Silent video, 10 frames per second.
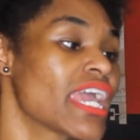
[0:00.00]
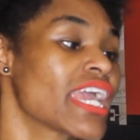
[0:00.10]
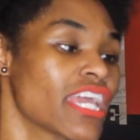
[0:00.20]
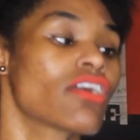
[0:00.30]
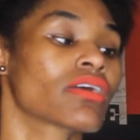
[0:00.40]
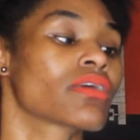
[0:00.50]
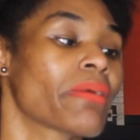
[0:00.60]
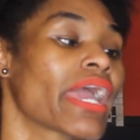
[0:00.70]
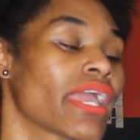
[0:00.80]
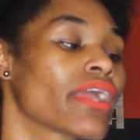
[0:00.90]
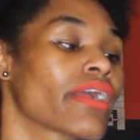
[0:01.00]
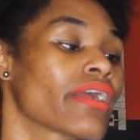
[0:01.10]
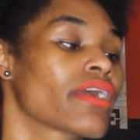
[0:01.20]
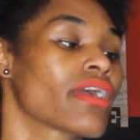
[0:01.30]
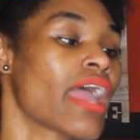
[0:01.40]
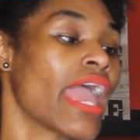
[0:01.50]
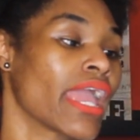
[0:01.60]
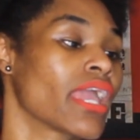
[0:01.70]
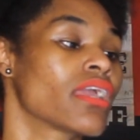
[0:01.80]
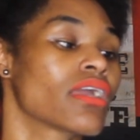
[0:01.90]
he gonna pay her
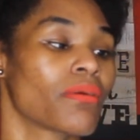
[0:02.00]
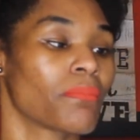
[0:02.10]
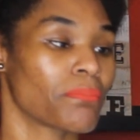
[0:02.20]
a